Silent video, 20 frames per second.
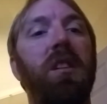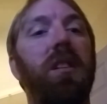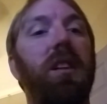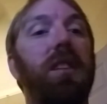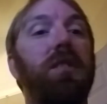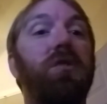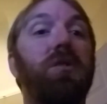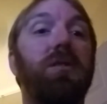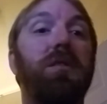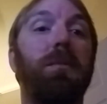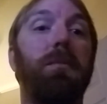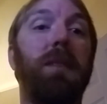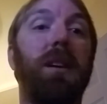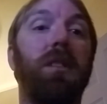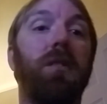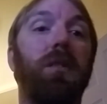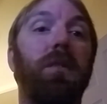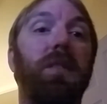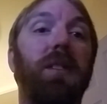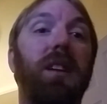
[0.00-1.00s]
It's just a
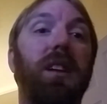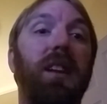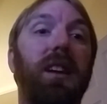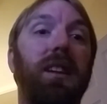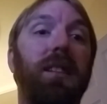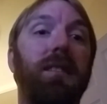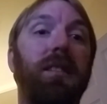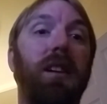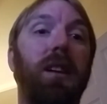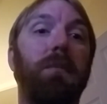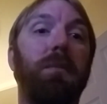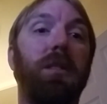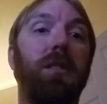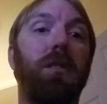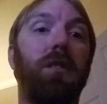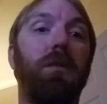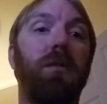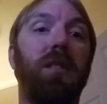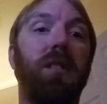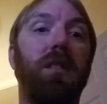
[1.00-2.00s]
matter of getting time to
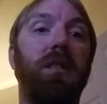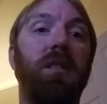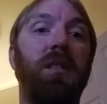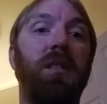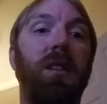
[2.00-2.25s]
do it.